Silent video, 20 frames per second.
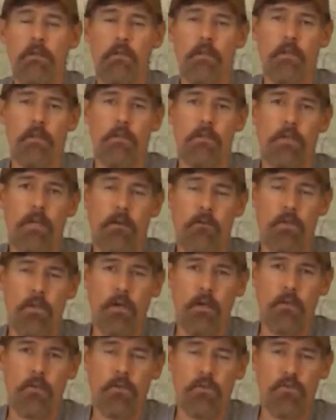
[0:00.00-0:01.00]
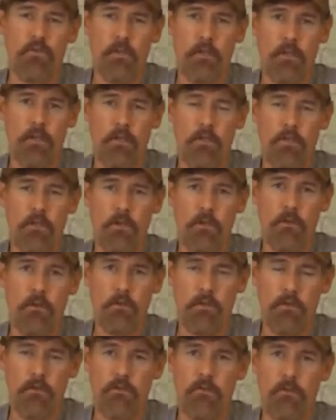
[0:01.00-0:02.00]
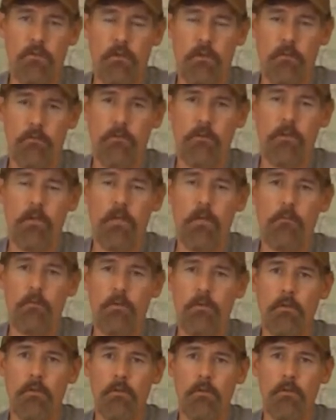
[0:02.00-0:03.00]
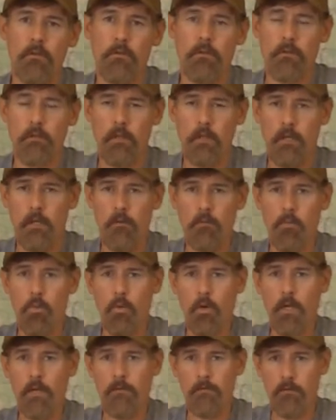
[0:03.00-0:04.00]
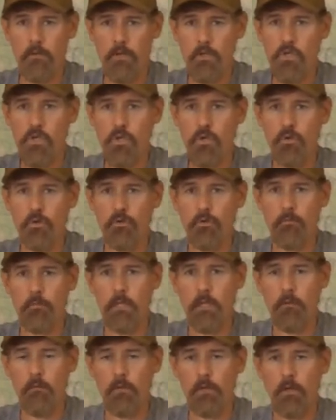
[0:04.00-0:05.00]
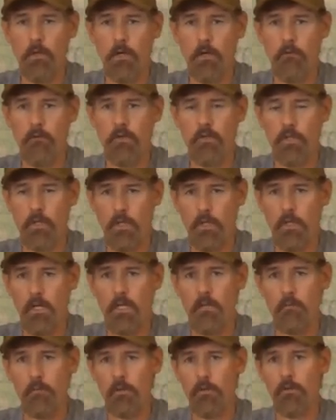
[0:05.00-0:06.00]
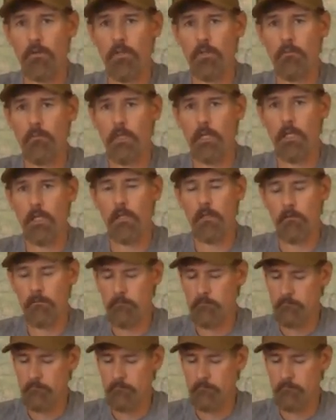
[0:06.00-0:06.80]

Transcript: and you have a doctor's signature, this is a phenomenal way for you to be able to harvest a great mule deer buck.